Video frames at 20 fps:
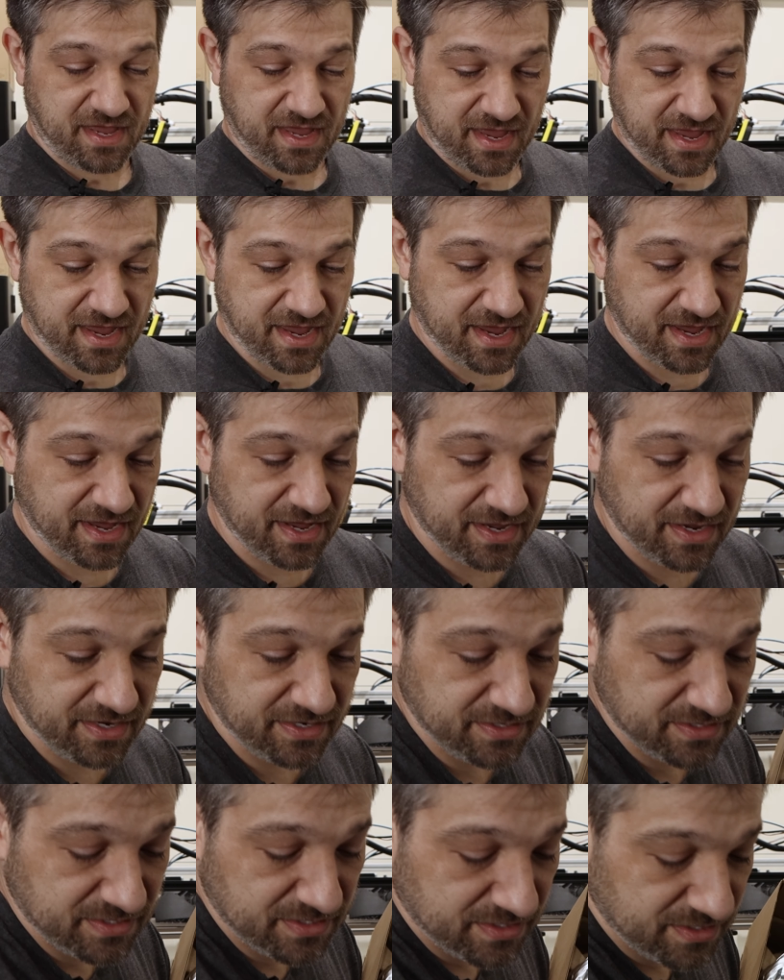
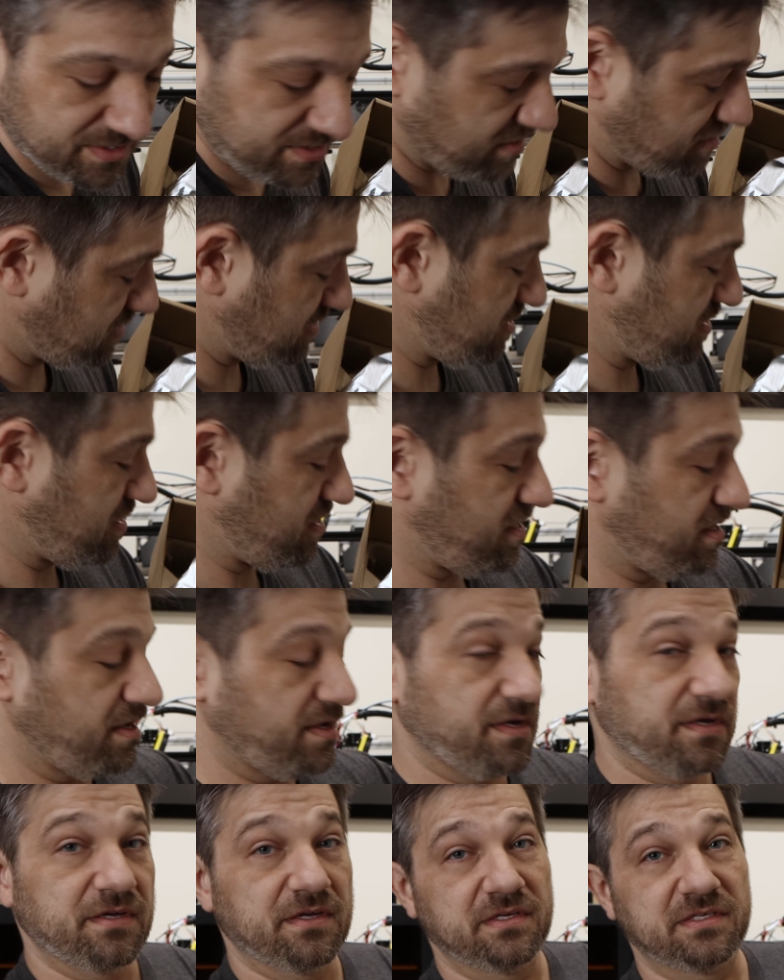And
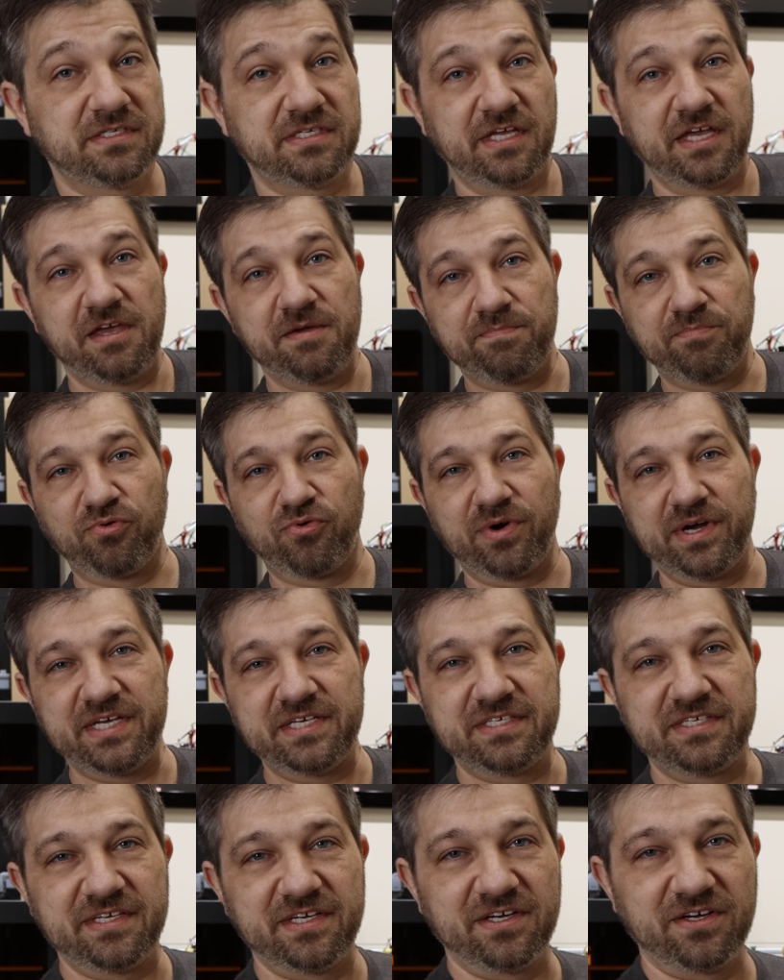say
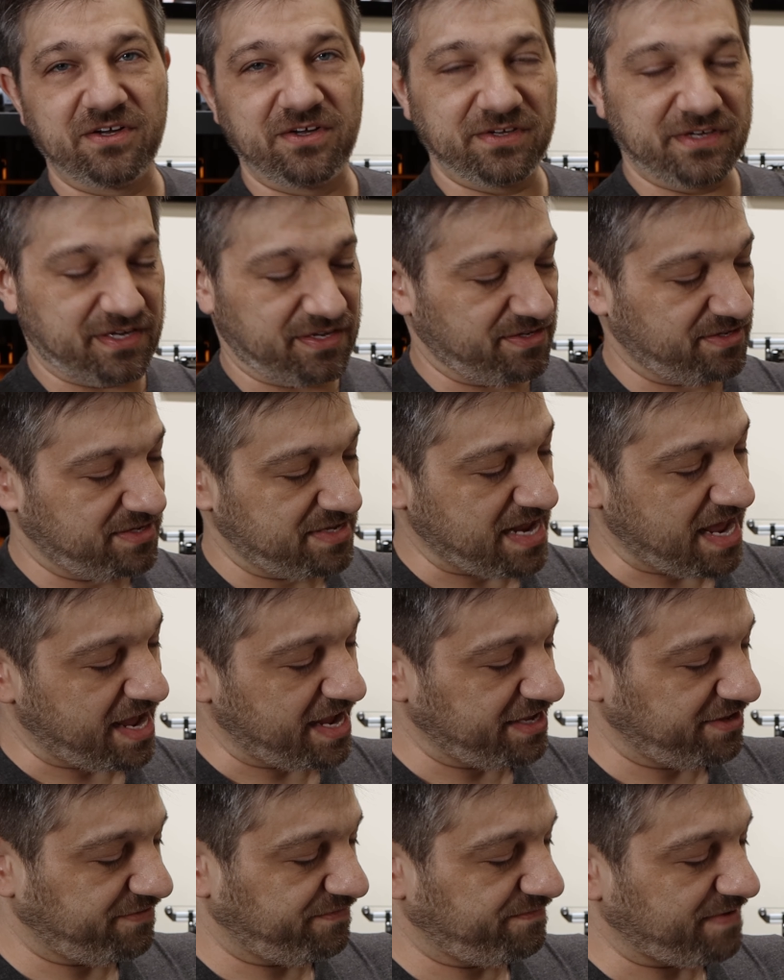pre-sealed,
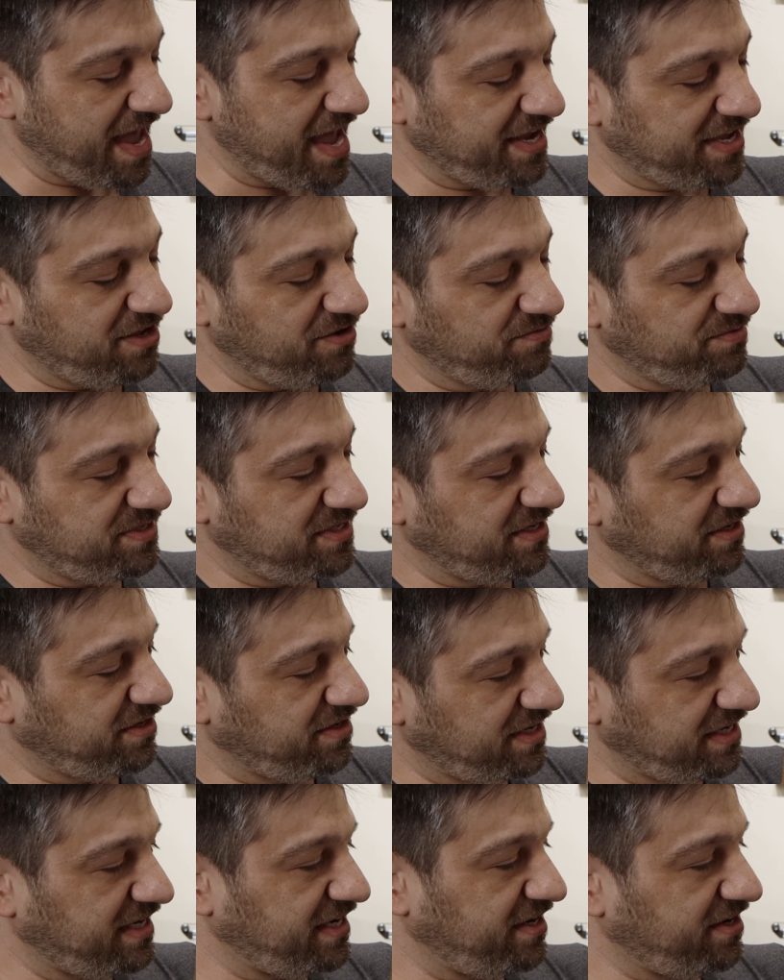nice vacuum seal
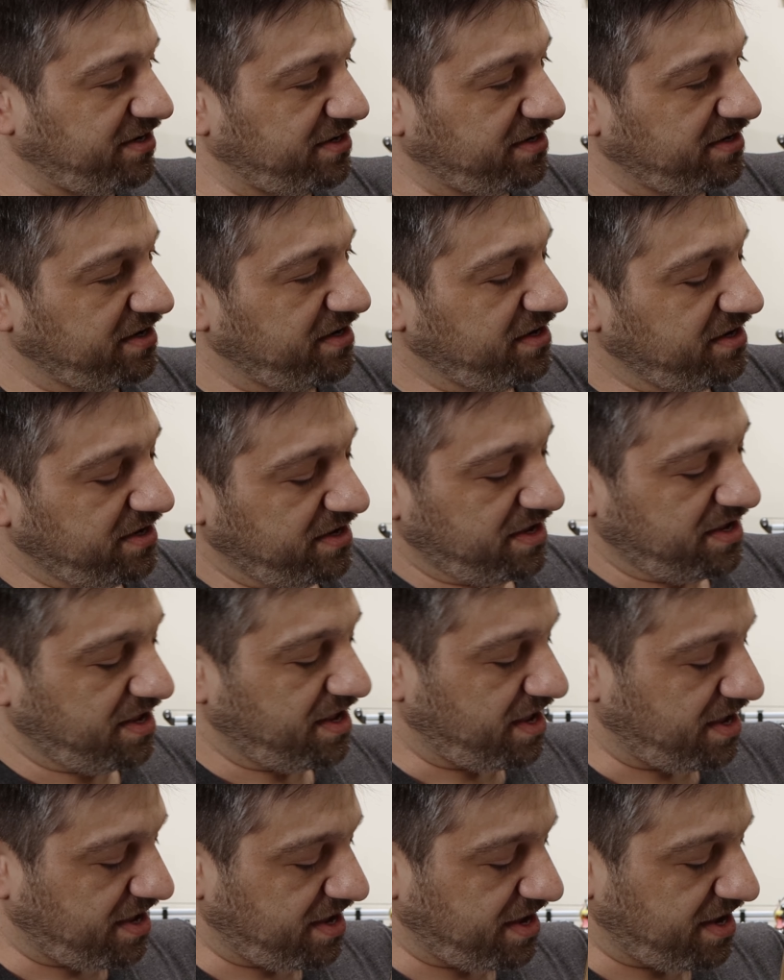on here
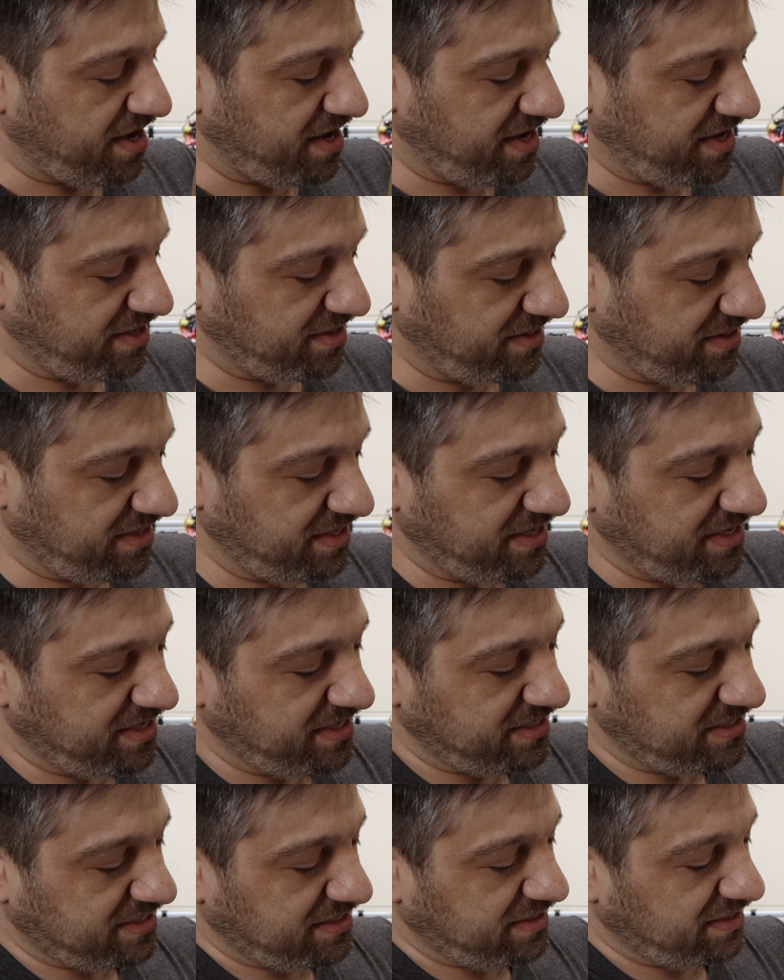in
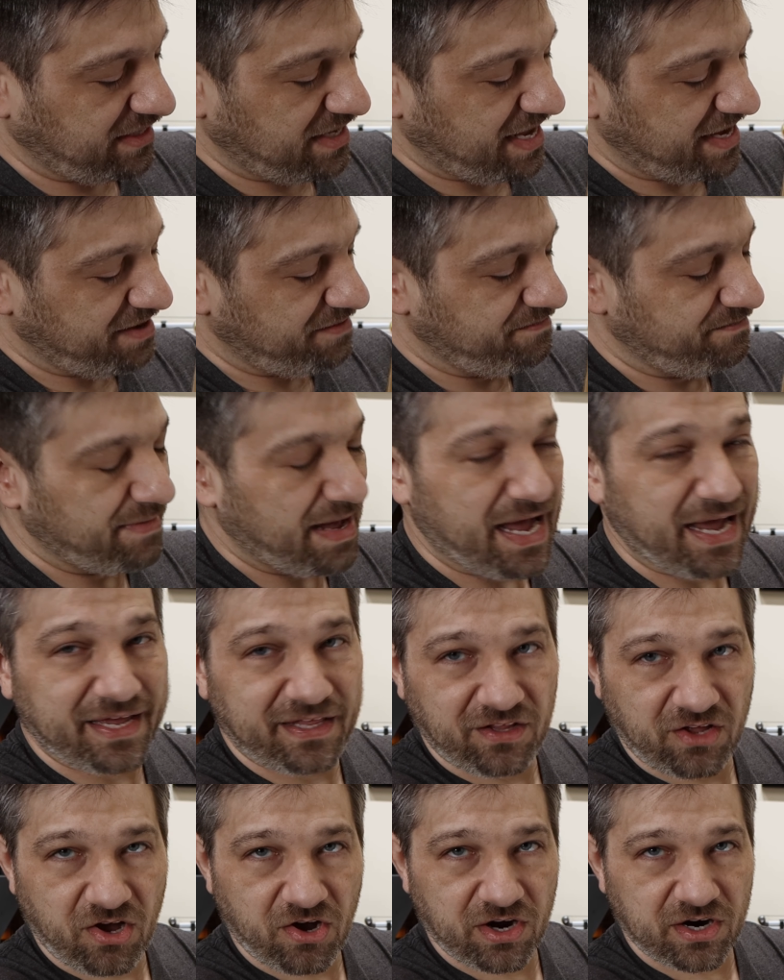this like
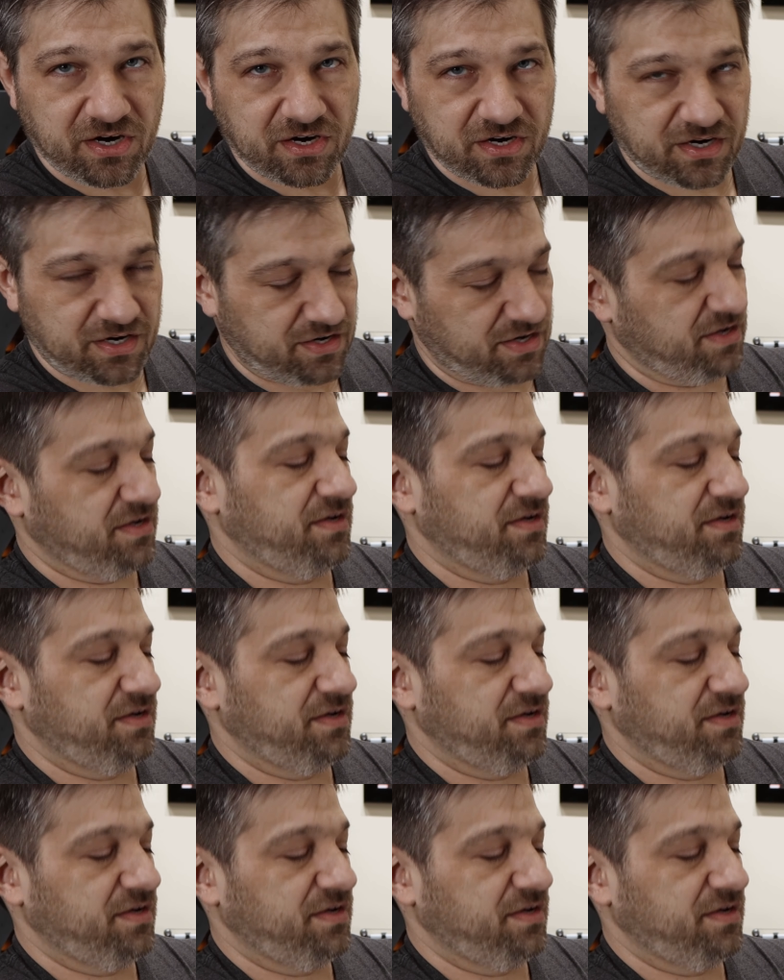Mylar